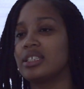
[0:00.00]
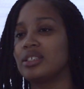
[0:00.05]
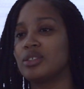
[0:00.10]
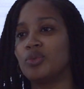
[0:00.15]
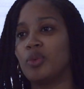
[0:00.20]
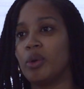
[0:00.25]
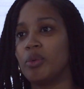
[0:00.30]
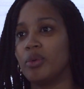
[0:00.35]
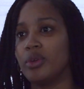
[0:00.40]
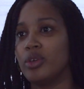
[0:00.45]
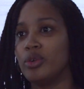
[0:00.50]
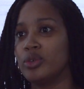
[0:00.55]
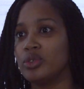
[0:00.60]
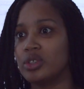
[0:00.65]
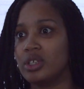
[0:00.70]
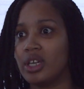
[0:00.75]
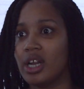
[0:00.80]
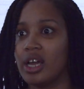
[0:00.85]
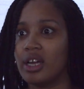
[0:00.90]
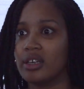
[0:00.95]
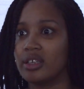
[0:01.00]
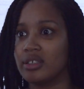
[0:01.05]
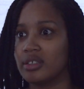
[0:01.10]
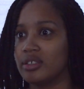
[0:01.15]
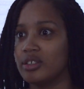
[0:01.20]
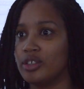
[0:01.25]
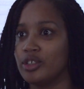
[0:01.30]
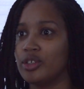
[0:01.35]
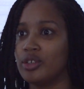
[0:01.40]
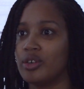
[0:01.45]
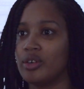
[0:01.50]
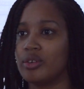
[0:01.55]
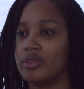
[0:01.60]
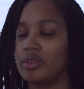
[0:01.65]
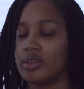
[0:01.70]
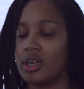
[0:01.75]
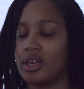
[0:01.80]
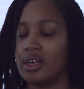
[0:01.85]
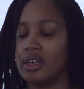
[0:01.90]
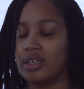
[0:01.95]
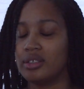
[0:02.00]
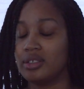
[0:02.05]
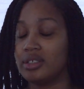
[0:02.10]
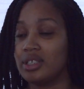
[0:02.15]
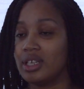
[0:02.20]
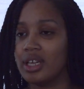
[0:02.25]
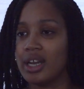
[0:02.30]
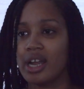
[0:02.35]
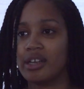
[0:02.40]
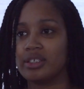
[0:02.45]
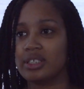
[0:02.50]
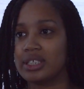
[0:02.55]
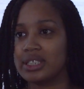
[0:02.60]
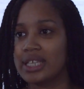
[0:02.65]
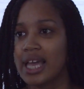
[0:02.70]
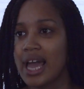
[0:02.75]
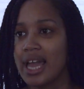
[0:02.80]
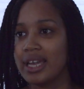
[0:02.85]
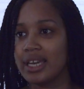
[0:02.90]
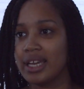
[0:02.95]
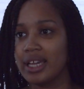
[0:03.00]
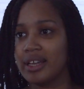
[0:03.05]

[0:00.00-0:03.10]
It's what we use in our, you know, in our society.